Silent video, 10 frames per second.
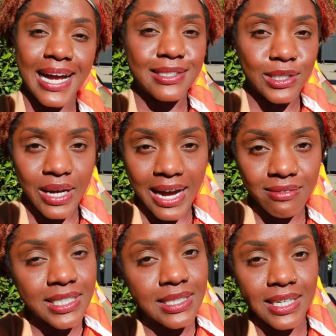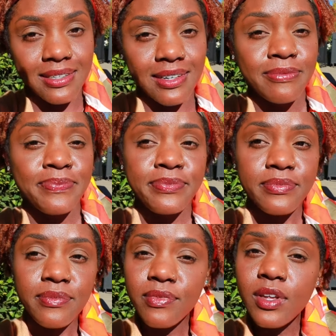as you have seen
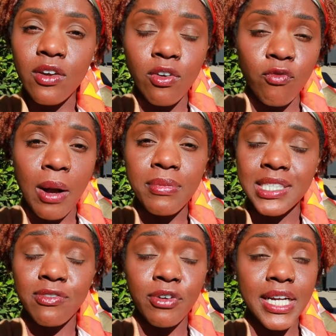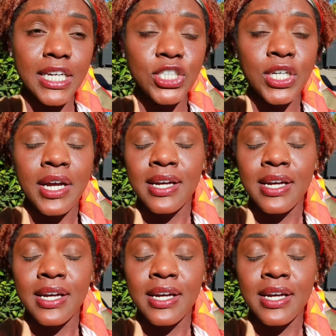from this footage.